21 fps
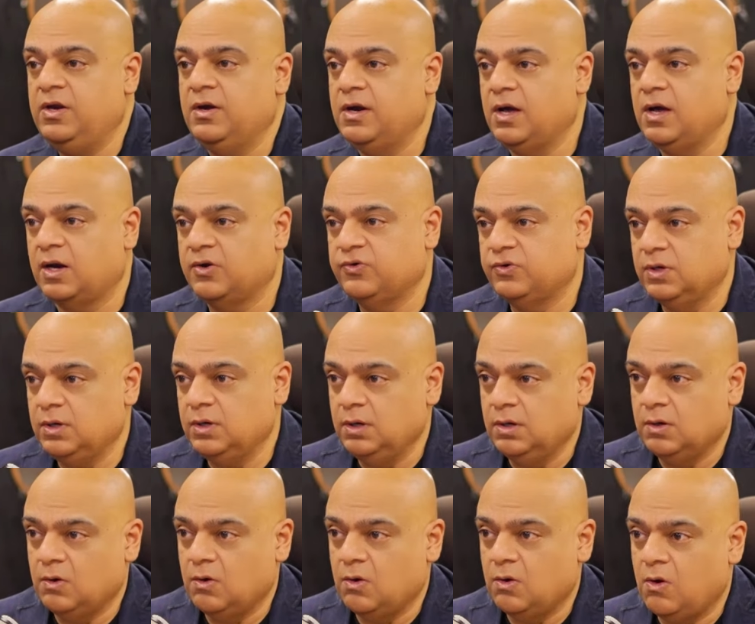
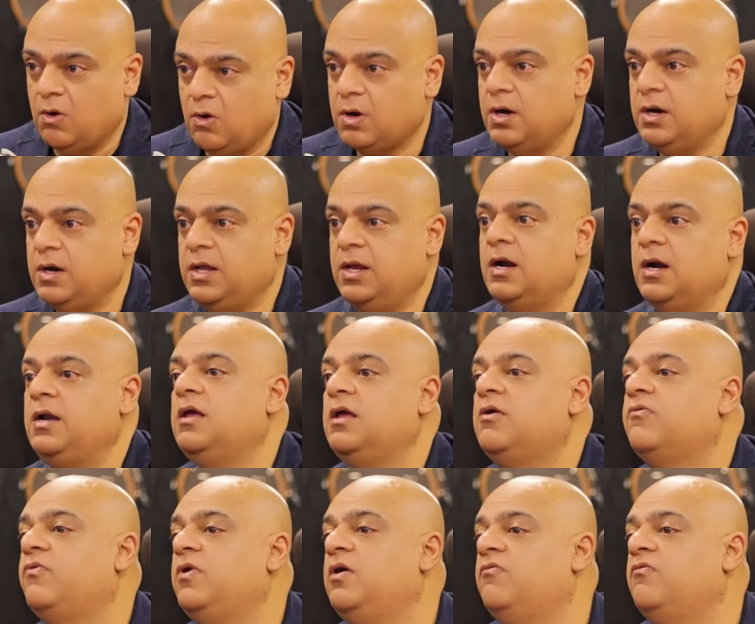reduction or a
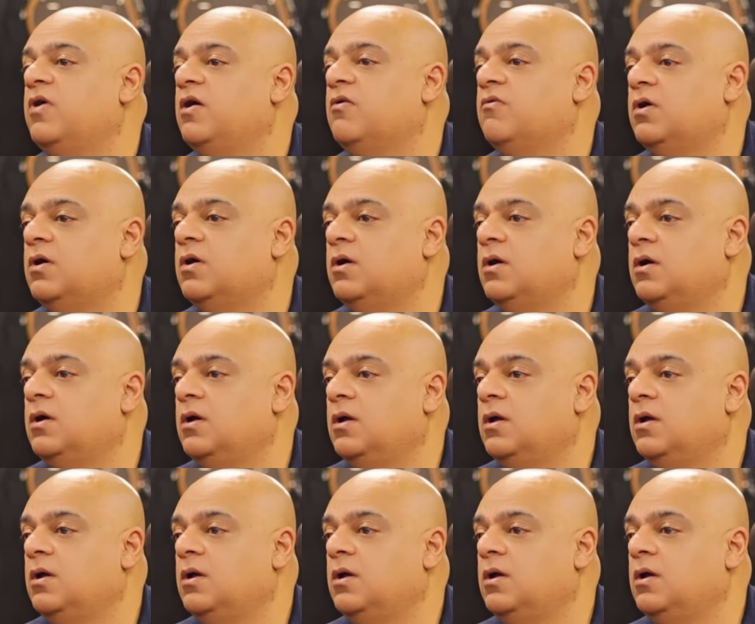DLD fee waiver.